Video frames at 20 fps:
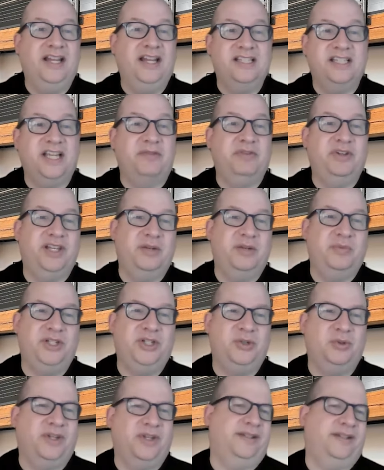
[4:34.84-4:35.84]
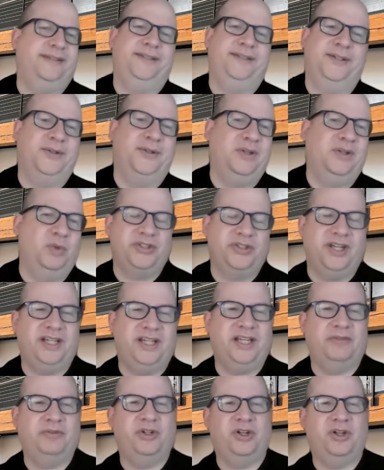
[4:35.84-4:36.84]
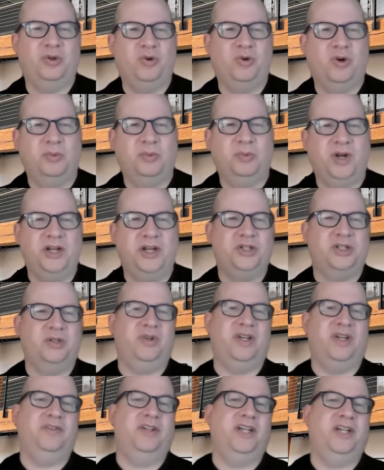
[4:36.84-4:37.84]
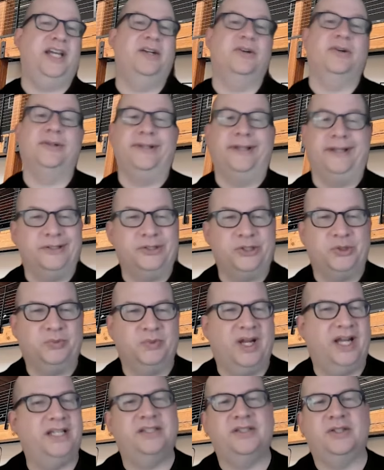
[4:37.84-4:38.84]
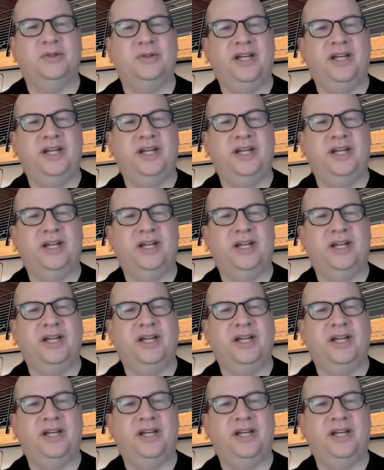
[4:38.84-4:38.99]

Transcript: And this is everything we do. Just like every other corporation, we have catered lunch, right?